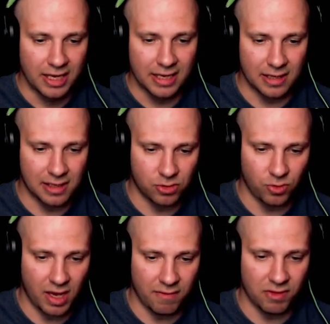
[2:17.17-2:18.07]
and I'll do
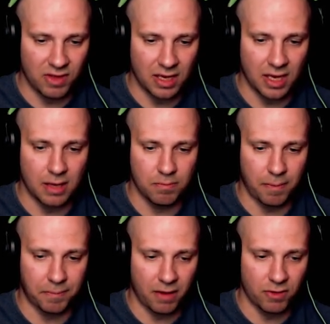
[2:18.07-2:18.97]
everything in my
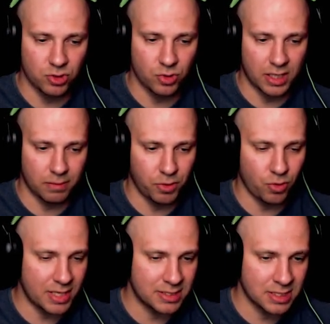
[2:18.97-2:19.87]
power to help you
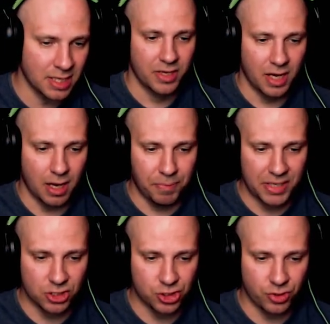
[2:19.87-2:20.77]
escape. I'm
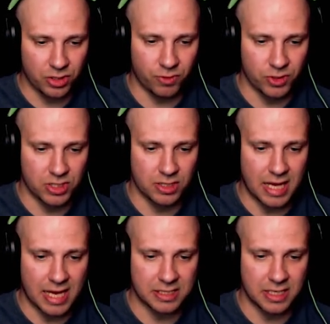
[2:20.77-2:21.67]
pretty sure it was
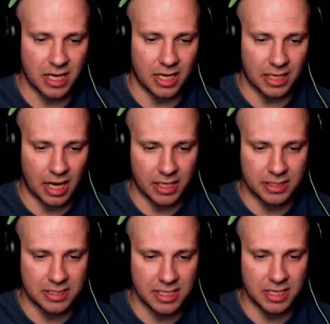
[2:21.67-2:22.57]
nasty
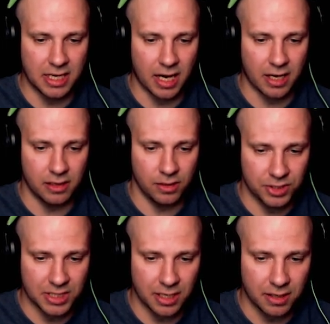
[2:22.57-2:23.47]
IT guy. Look
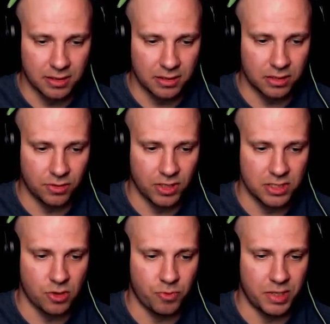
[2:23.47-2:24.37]
there, the door is
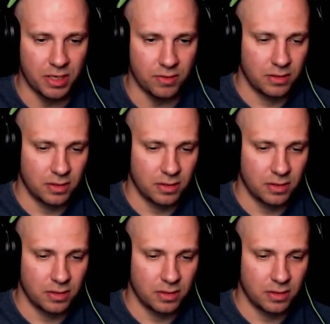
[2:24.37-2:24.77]
open now.